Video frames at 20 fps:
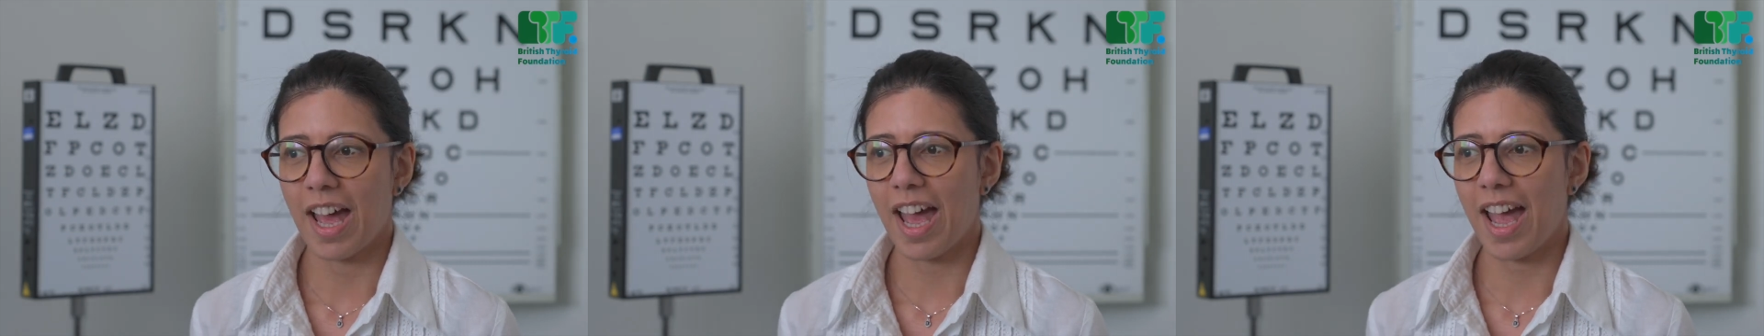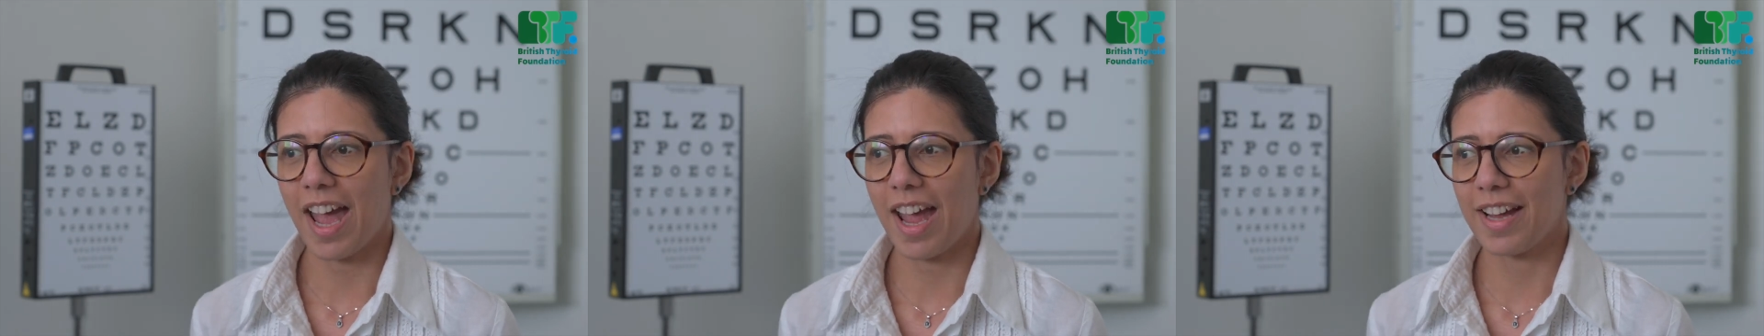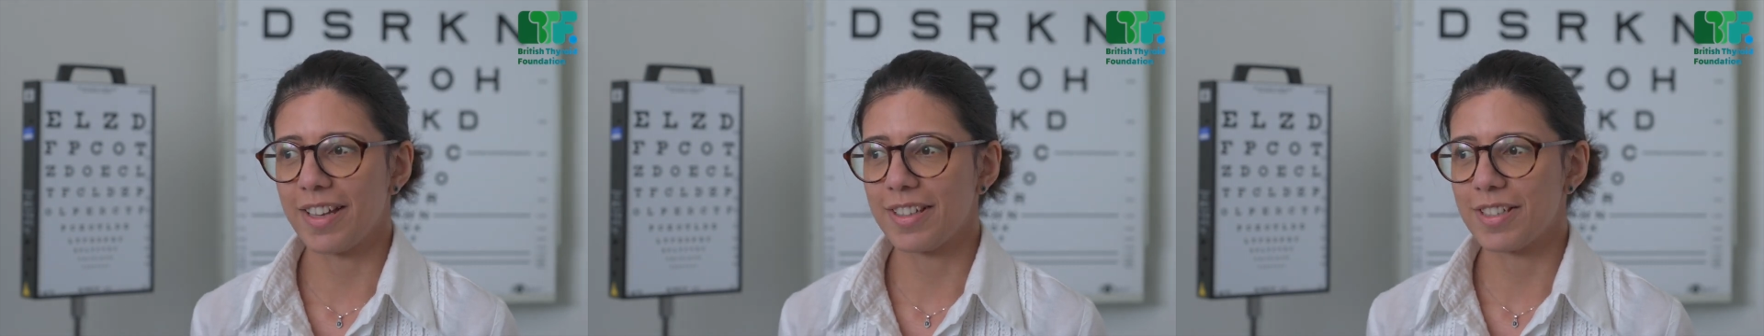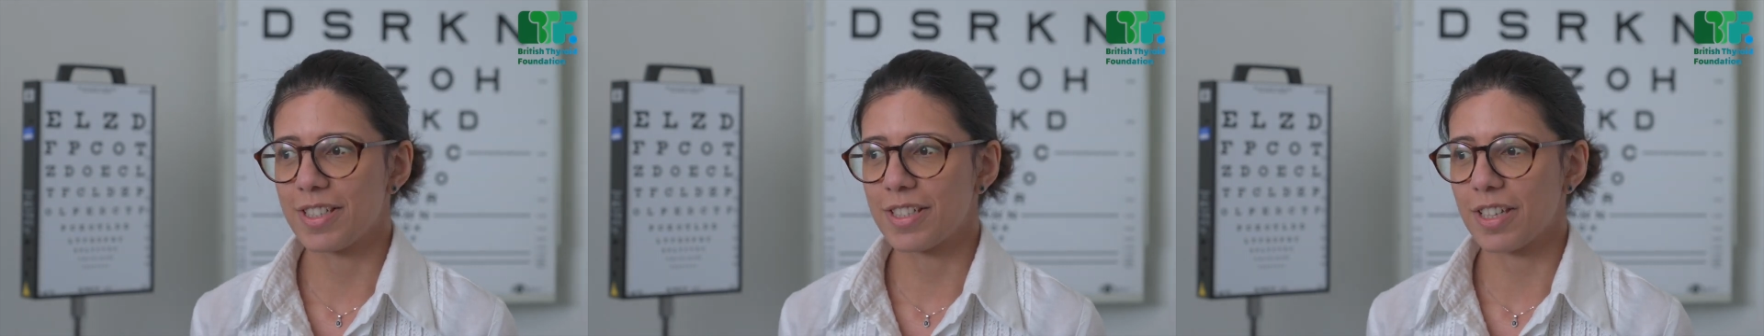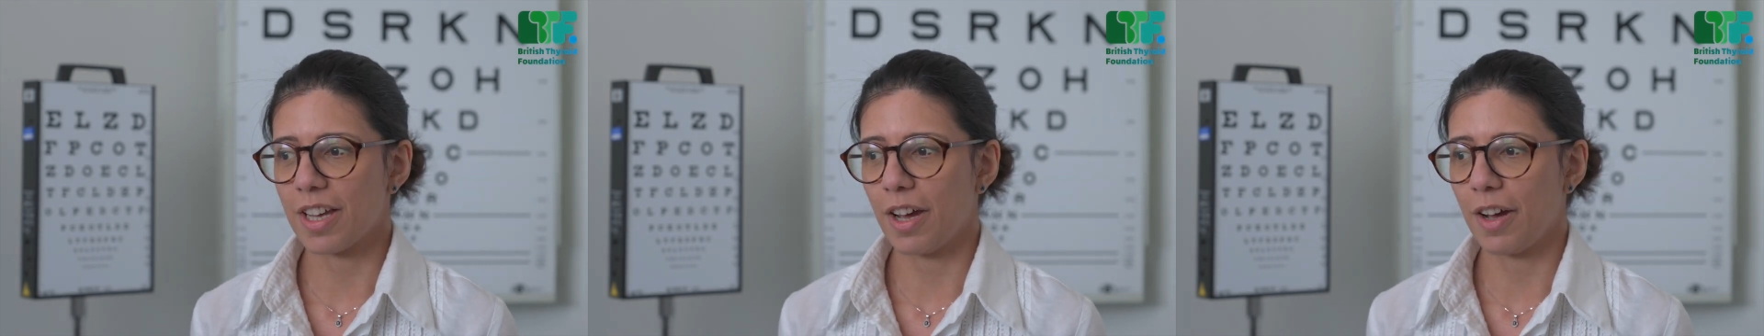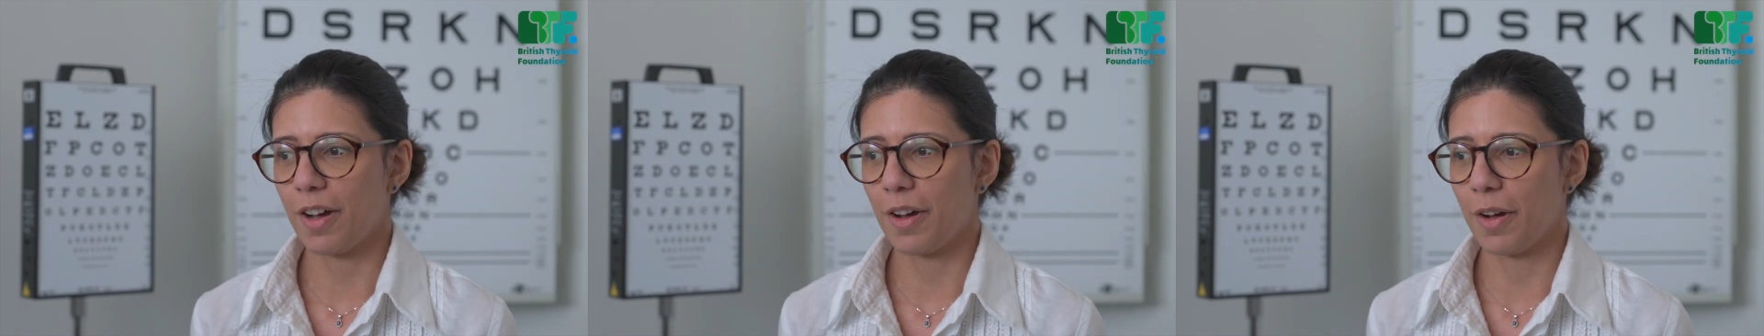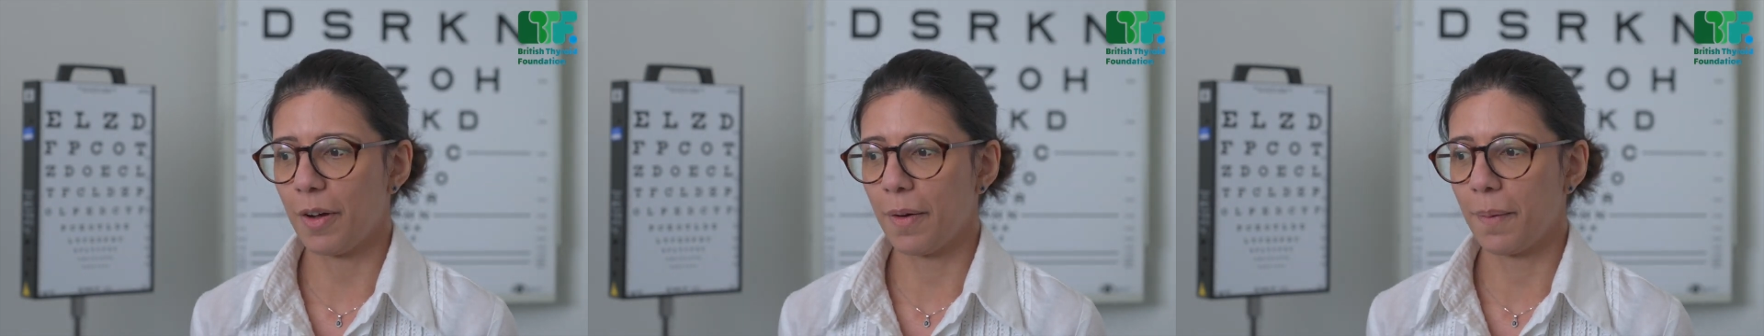And
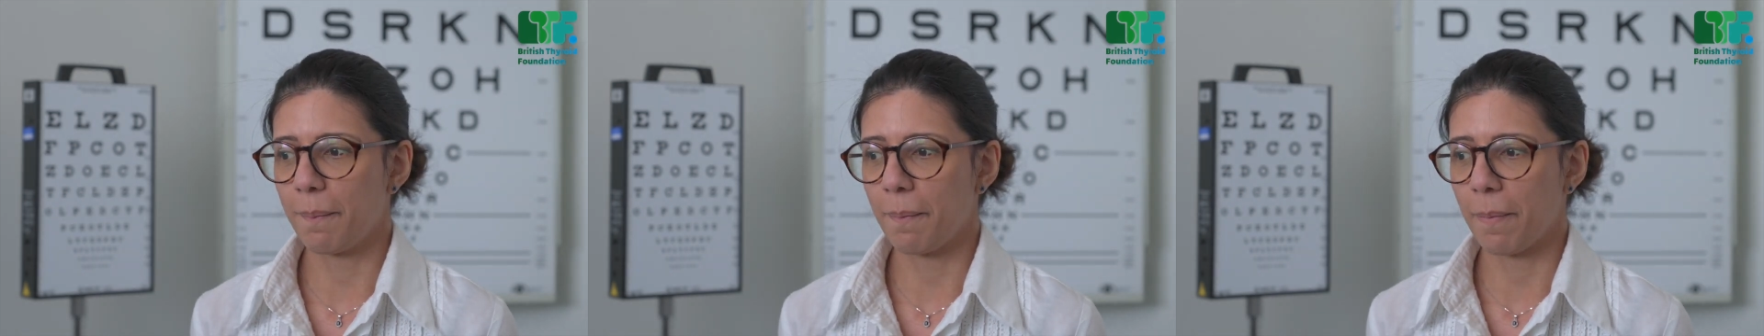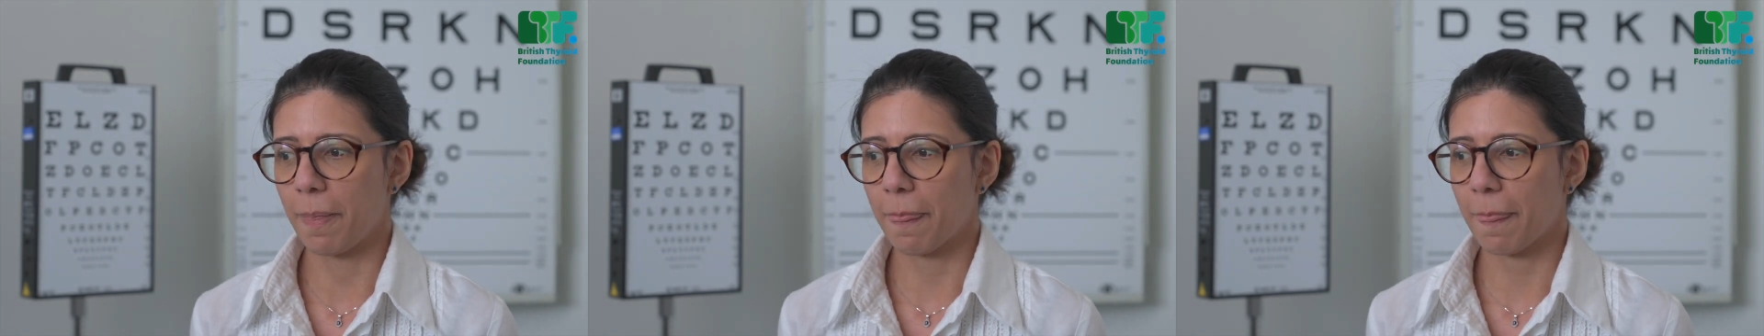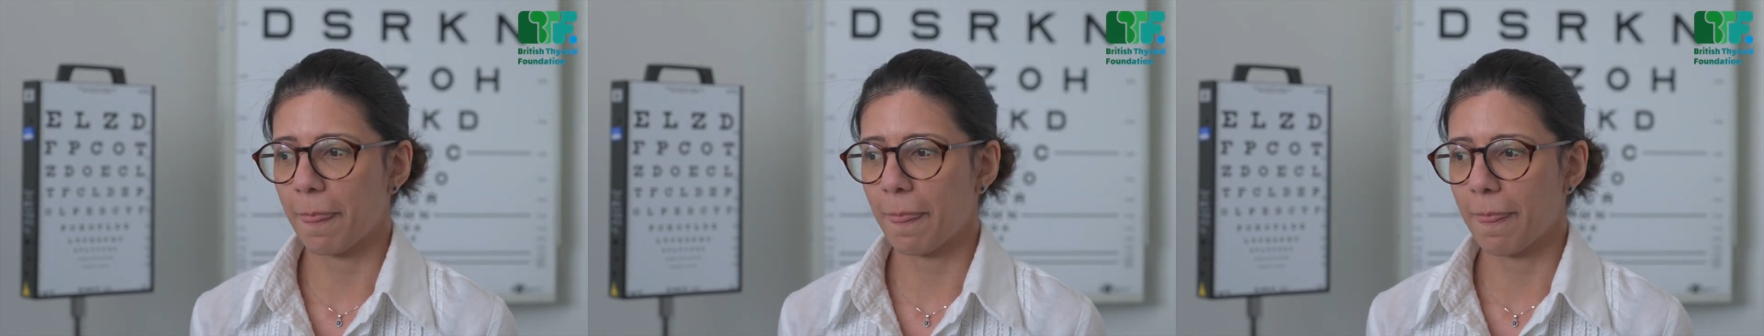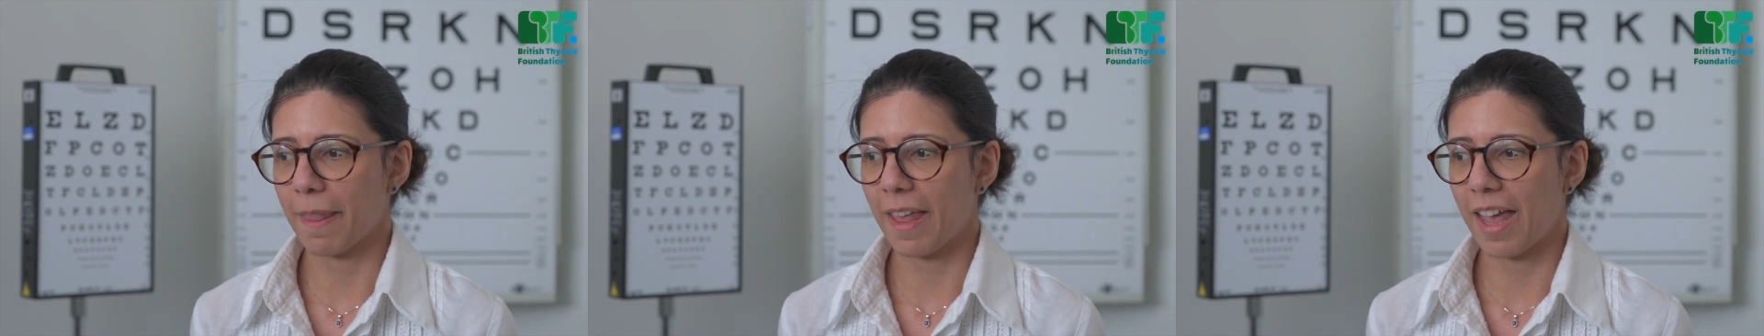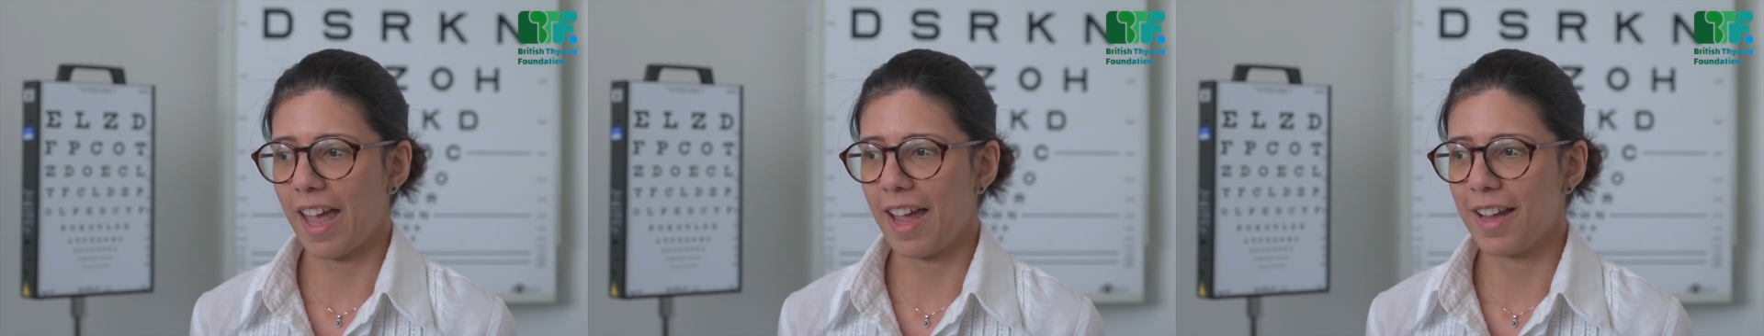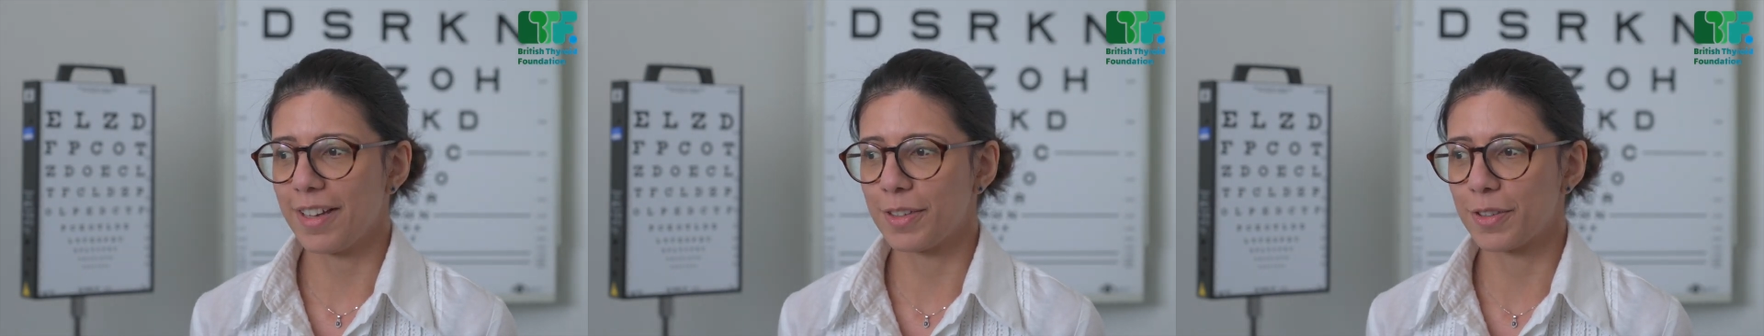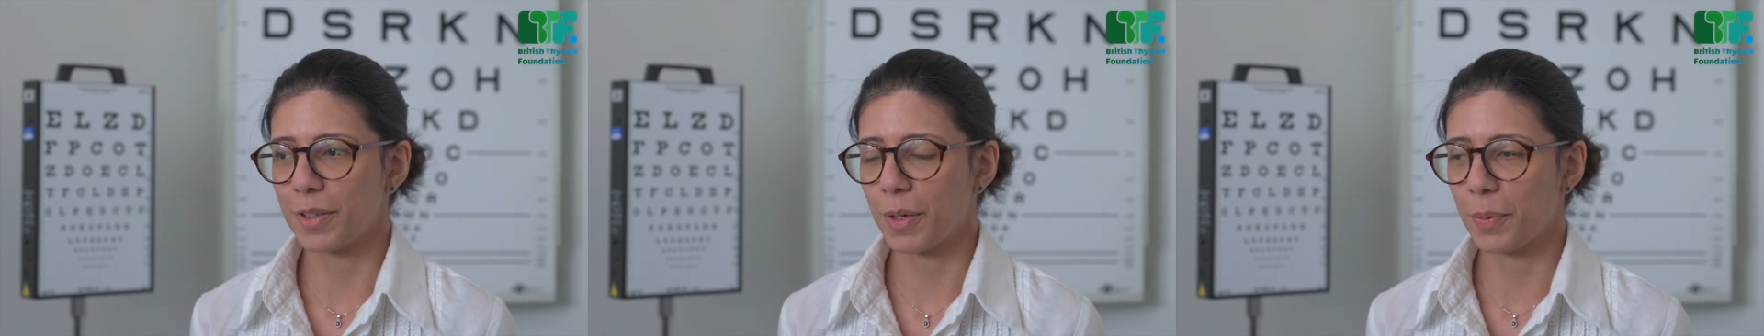
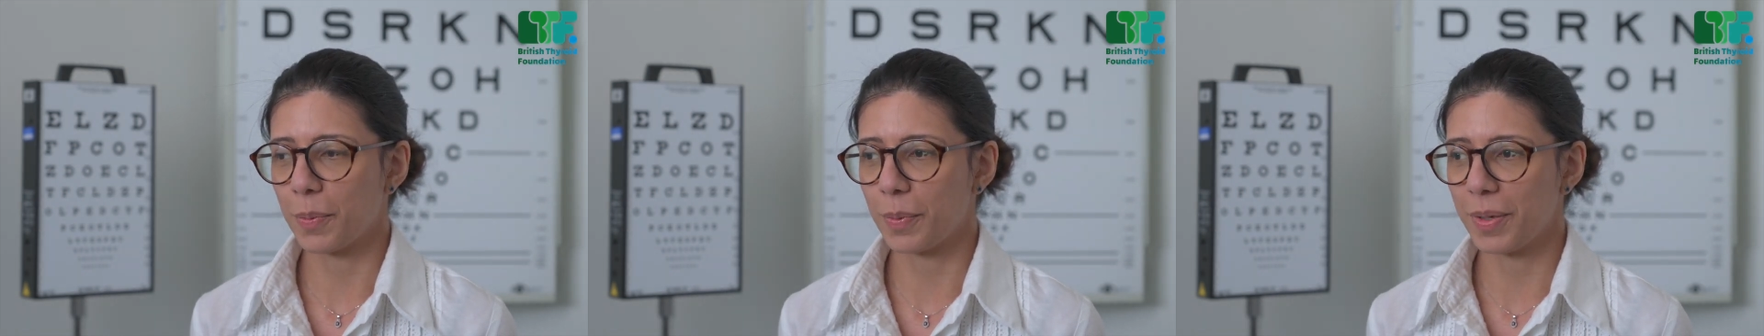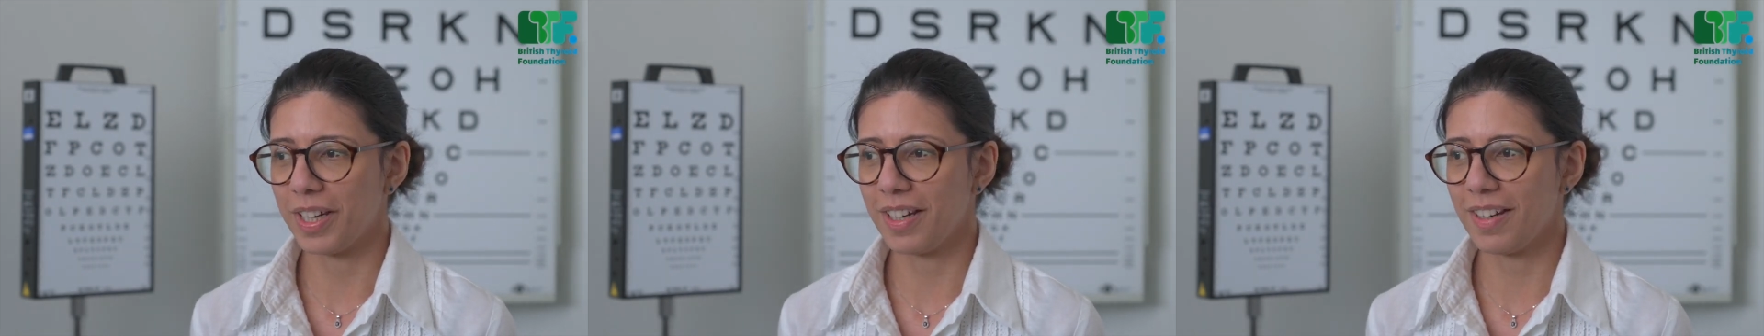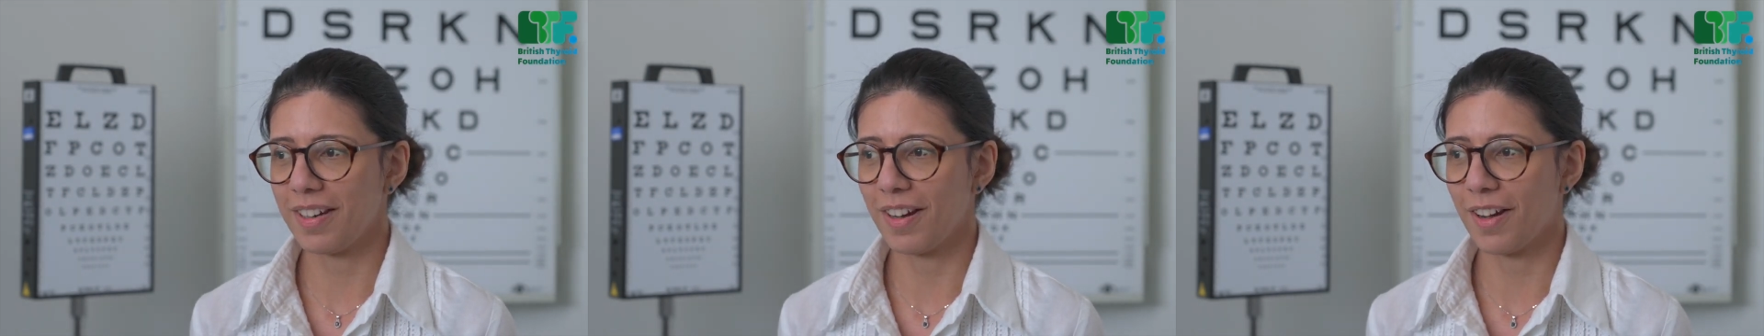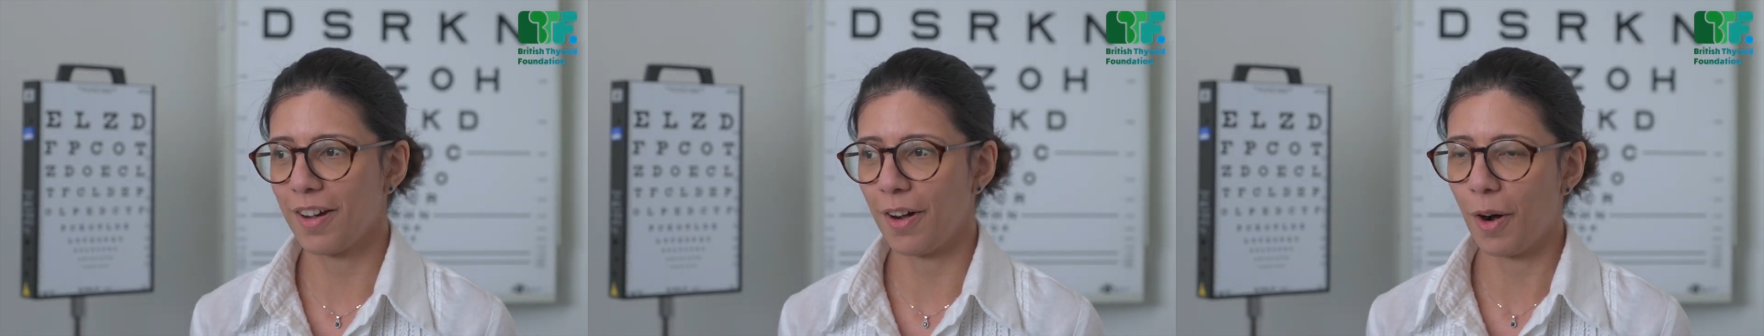we